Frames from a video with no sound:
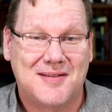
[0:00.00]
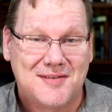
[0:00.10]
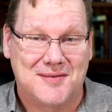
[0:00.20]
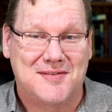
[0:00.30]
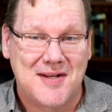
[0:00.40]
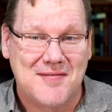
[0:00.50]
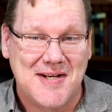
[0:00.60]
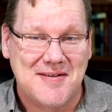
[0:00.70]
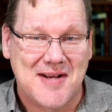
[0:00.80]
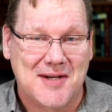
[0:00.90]
So instead of an
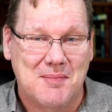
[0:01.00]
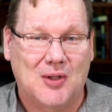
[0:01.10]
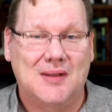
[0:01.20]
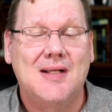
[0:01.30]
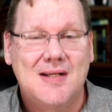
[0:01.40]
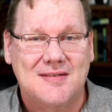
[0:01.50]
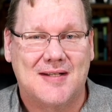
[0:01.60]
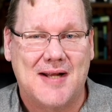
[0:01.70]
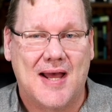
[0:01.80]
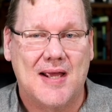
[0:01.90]
intake model,
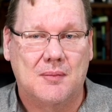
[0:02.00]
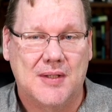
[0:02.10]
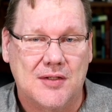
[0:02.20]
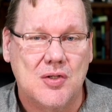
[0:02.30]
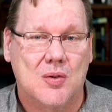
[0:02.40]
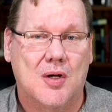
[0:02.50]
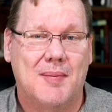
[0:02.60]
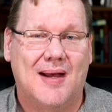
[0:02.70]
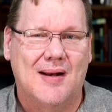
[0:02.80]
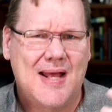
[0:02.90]
today I'm going to talk
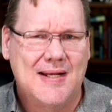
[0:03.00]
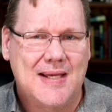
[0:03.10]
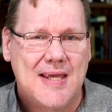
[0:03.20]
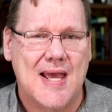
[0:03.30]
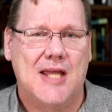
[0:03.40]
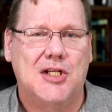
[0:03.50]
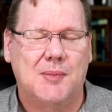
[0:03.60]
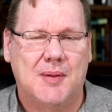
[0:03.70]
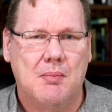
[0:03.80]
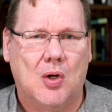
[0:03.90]
about an engagement